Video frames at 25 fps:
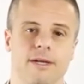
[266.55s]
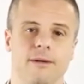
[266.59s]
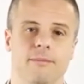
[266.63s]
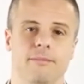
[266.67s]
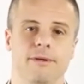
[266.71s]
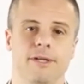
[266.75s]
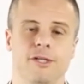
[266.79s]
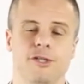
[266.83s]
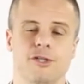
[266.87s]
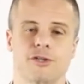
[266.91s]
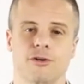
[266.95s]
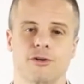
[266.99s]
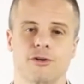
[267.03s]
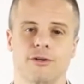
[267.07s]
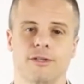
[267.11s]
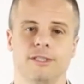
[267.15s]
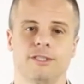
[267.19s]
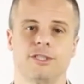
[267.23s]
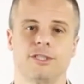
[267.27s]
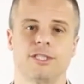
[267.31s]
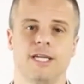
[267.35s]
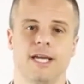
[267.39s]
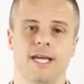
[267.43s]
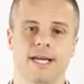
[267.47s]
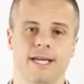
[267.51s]
be sure to
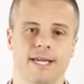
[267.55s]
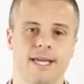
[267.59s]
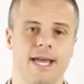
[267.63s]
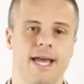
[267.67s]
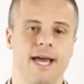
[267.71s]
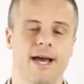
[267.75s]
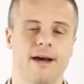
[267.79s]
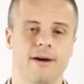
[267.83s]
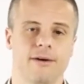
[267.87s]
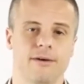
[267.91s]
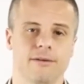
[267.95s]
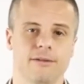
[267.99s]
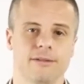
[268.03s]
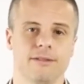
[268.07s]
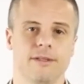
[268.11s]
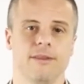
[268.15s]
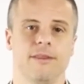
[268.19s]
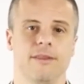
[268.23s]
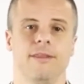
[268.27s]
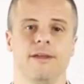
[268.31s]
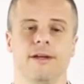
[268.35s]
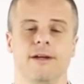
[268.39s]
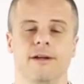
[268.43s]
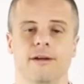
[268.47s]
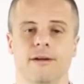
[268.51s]
check out
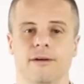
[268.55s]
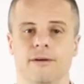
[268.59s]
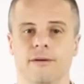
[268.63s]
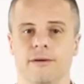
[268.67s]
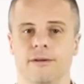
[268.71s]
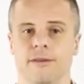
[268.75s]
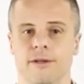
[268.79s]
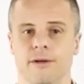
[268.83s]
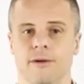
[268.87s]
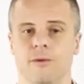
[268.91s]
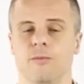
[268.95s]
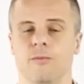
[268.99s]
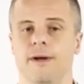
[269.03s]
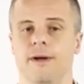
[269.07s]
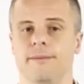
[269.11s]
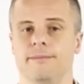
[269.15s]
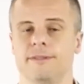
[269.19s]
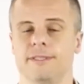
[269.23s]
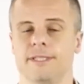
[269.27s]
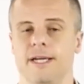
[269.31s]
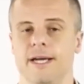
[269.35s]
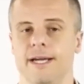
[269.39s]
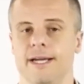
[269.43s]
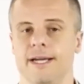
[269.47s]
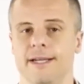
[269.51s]
their
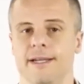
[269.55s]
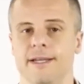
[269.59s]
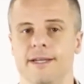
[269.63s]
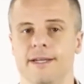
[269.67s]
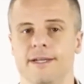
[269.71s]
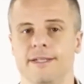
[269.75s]
website